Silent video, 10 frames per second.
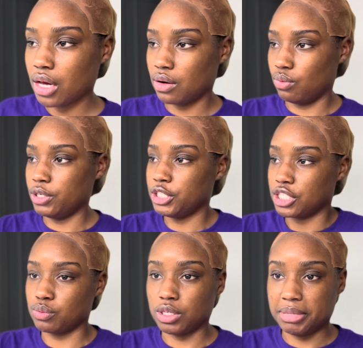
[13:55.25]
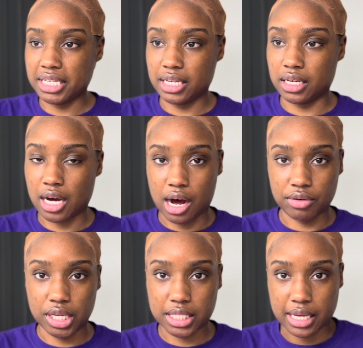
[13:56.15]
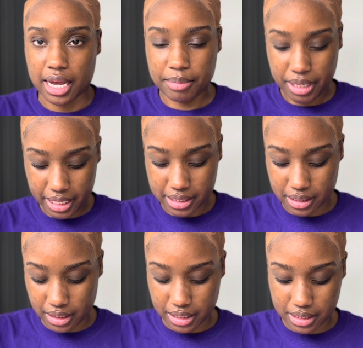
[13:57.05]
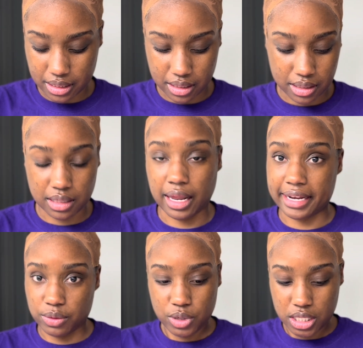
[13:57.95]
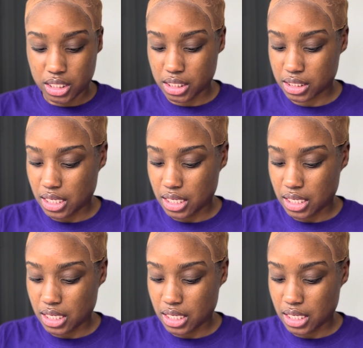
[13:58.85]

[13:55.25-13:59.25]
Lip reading: we just wouldn't be getting caught in the same place unless, like it was,